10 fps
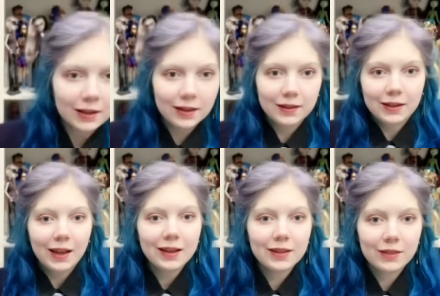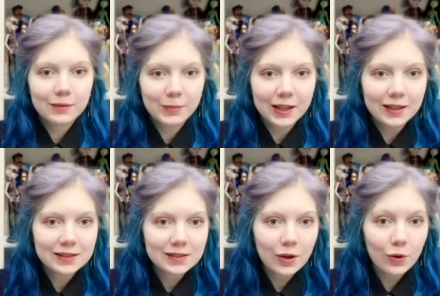And the ninth
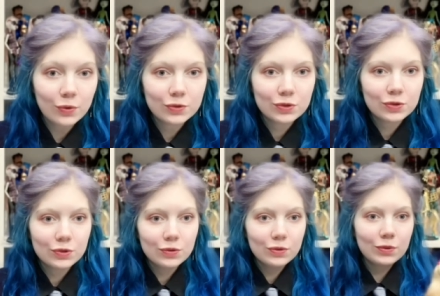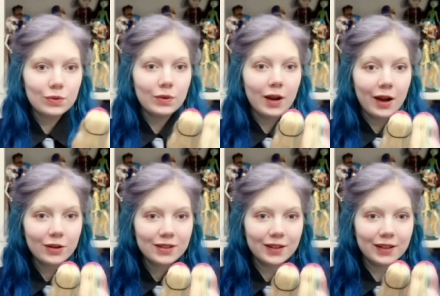place goes to
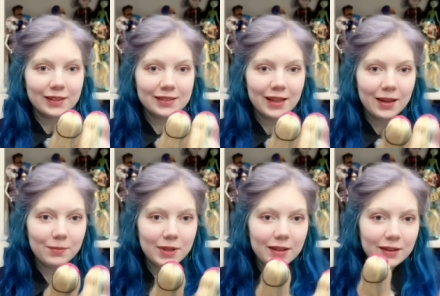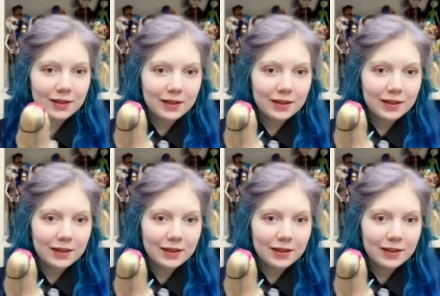art class, Abby.